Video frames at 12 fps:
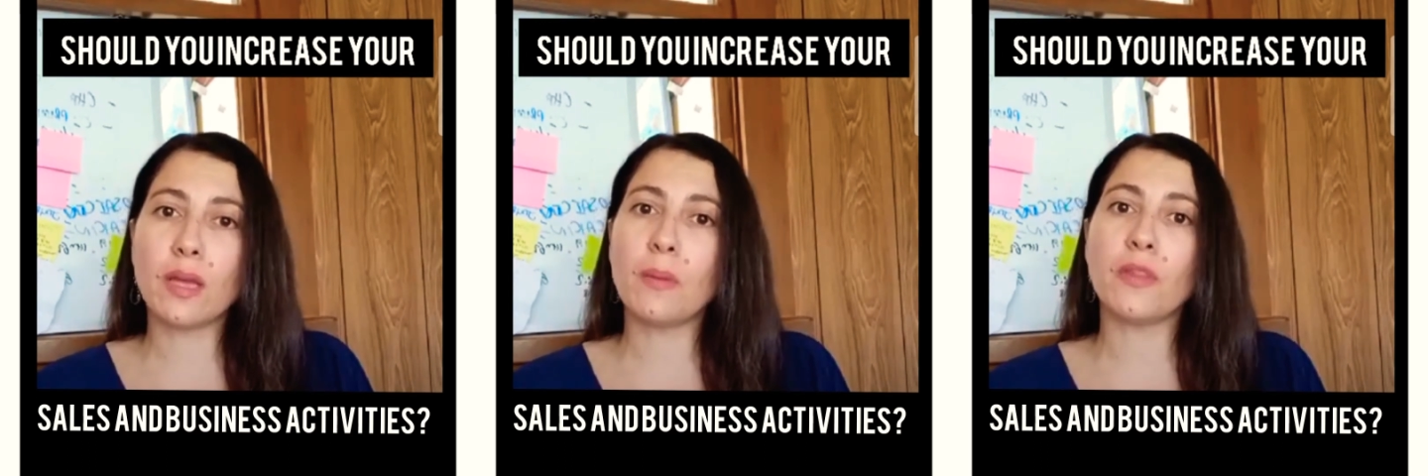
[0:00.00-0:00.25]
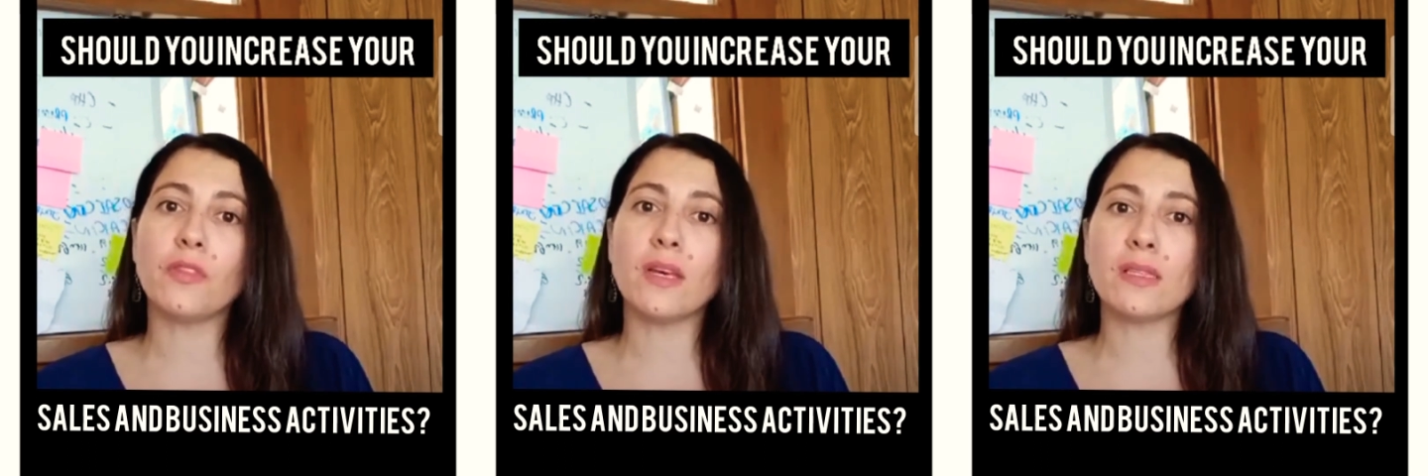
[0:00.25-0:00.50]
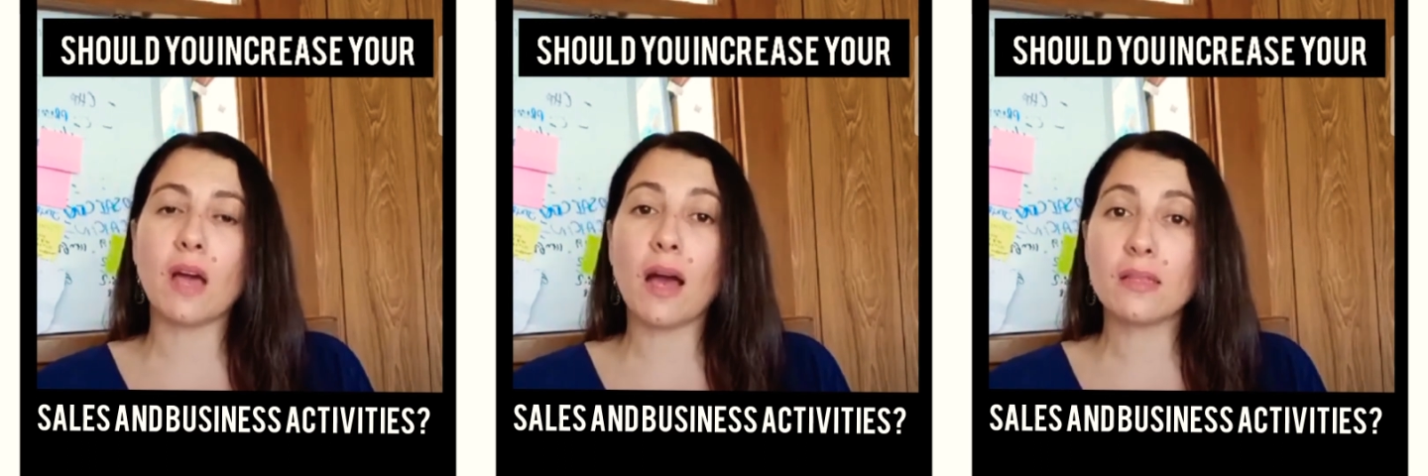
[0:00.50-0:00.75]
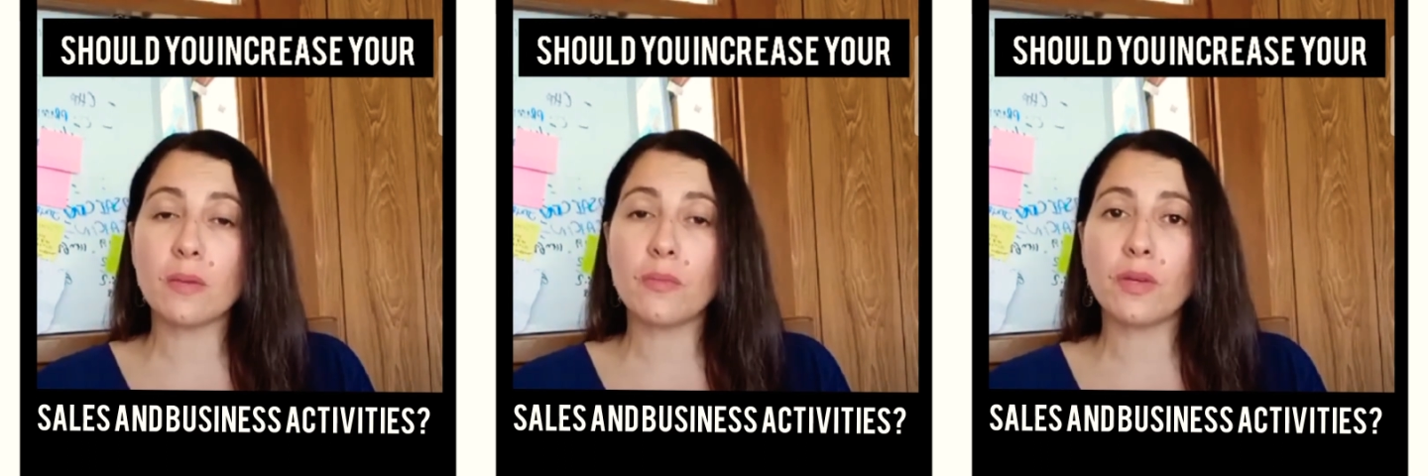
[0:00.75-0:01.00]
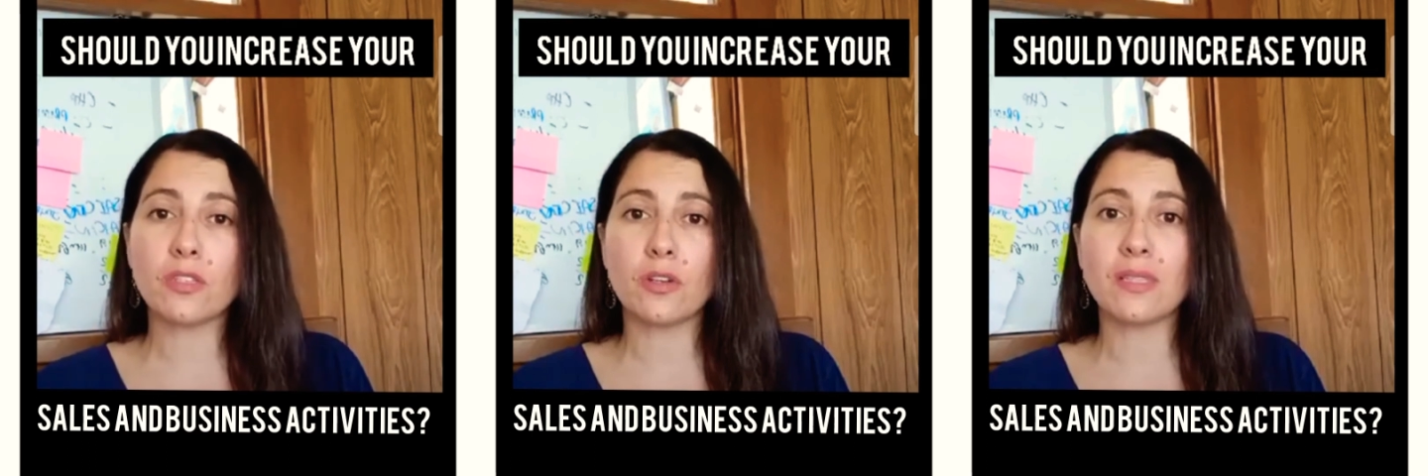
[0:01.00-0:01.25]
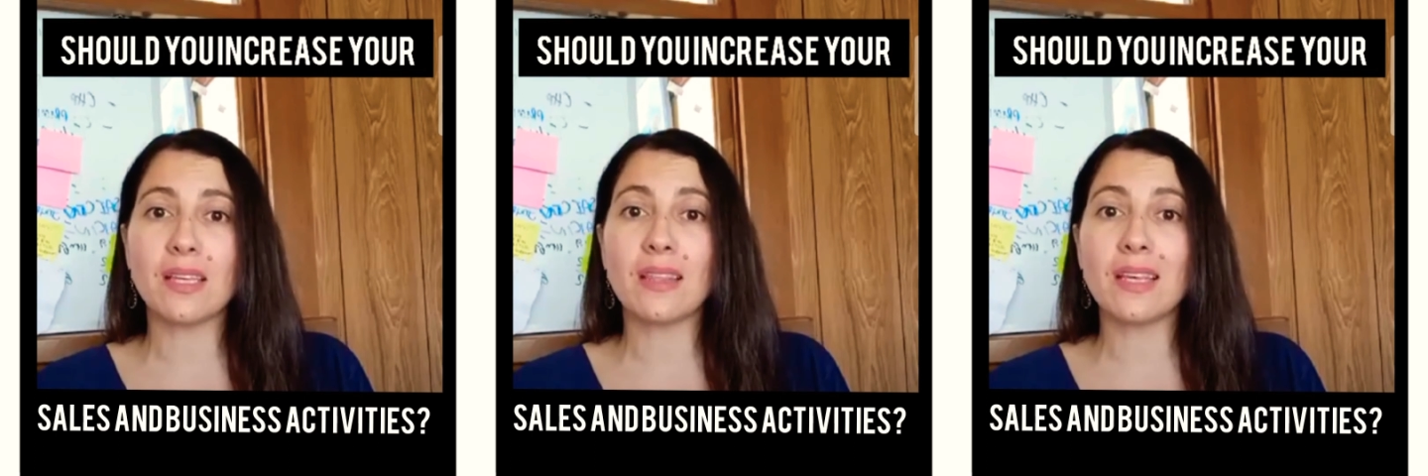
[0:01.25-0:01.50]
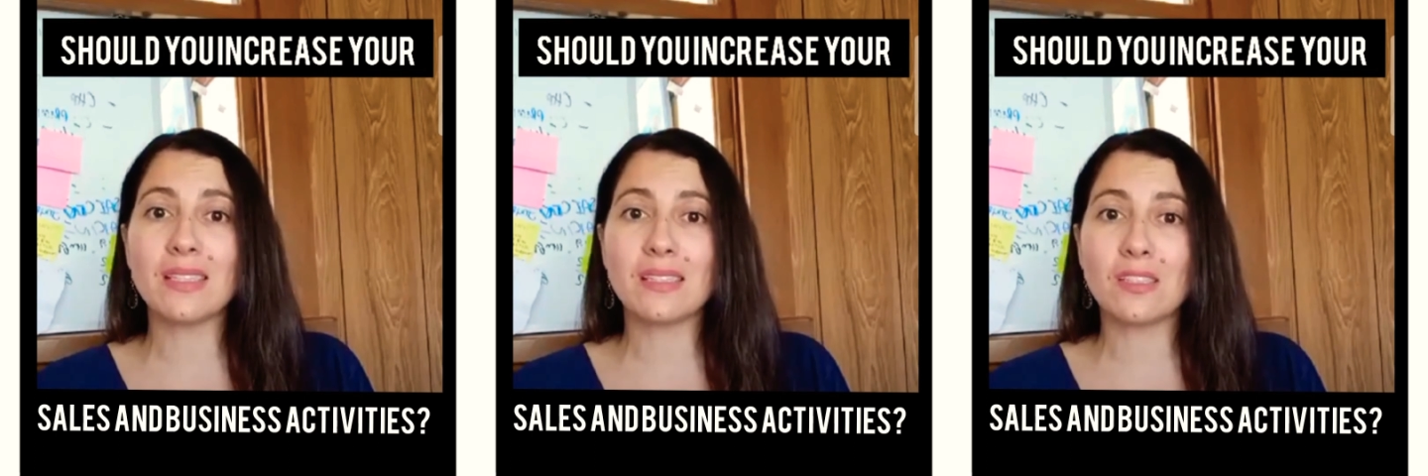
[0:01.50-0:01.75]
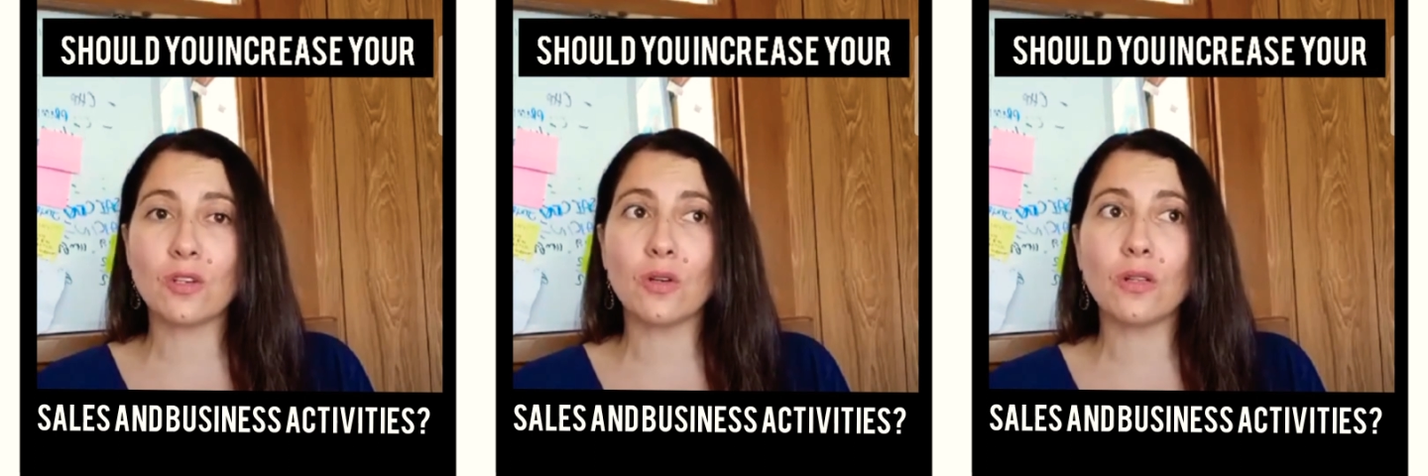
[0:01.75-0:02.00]
but there are some restaurants that they're
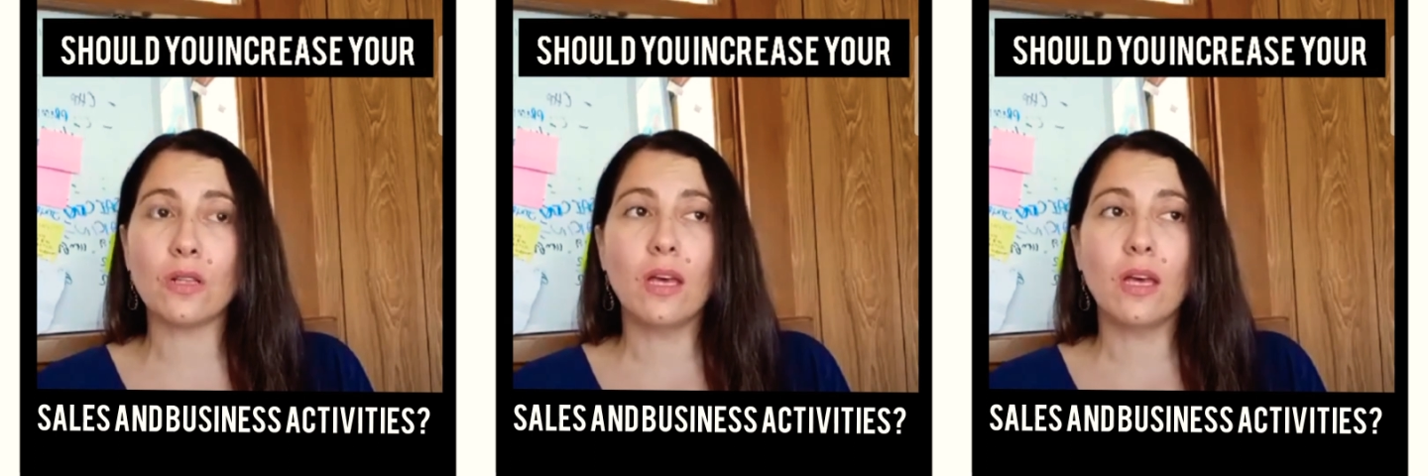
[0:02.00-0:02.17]
still